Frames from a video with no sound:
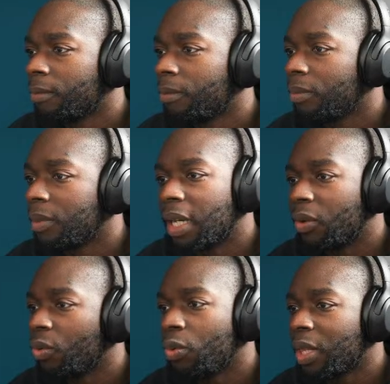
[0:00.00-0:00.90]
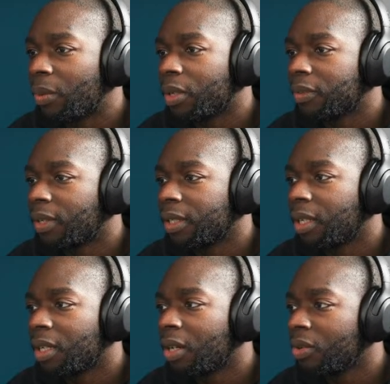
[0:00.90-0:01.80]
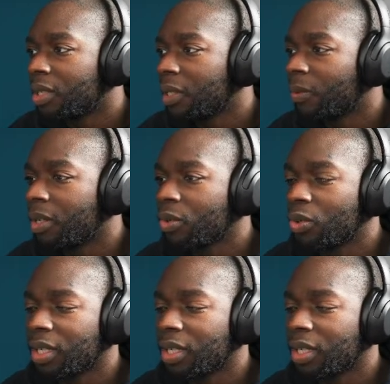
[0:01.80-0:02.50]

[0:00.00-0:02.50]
Yeah, all that works fine. I don't see why it's causing any